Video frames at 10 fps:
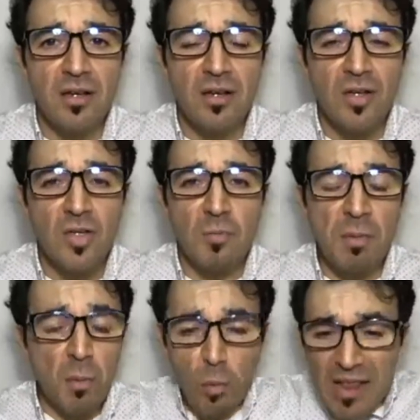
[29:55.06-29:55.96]
So
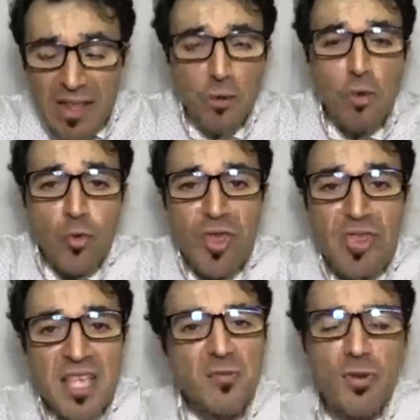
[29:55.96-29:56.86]
people would like to do the
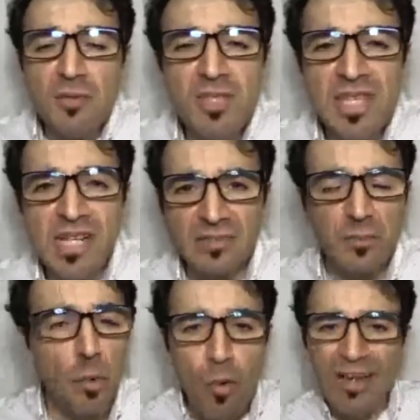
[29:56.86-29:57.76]
things for themselves, don't
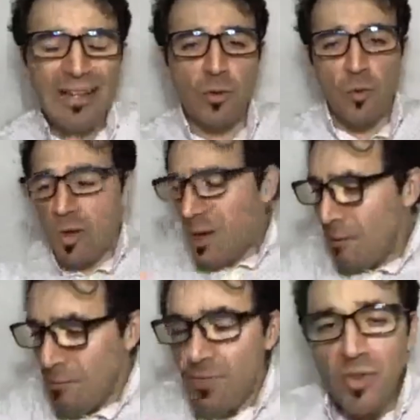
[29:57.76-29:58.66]
want to
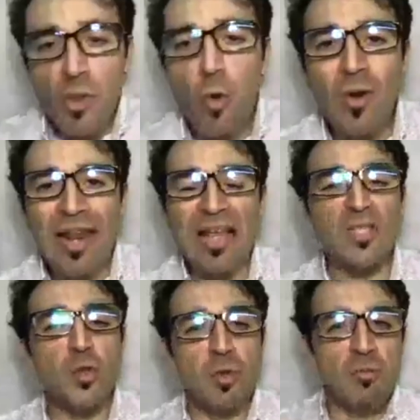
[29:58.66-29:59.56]
no one else to
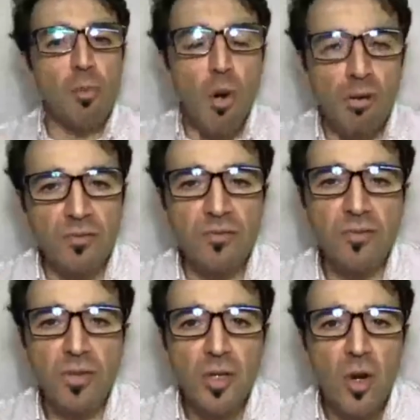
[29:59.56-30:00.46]
be involved.
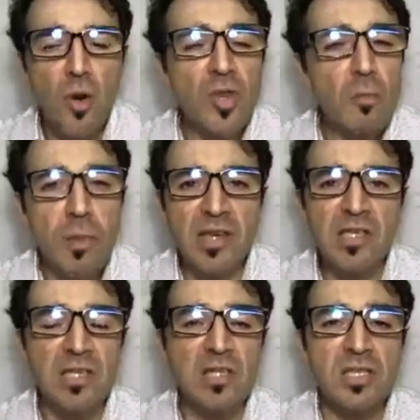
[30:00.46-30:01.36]
Other
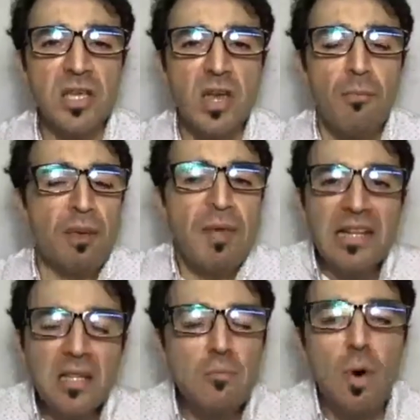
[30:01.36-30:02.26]
patients might be a
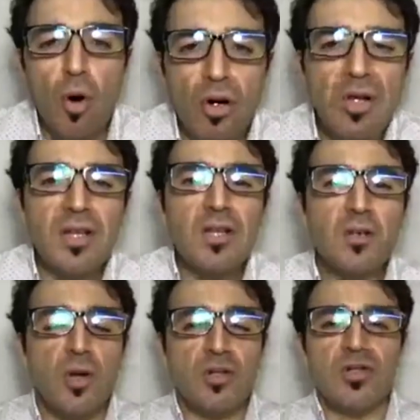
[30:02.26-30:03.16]
little more, you
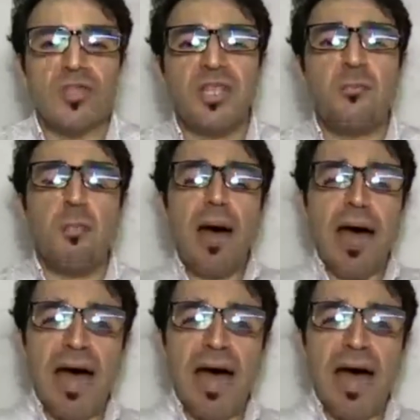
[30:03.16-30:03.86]
know, sit back.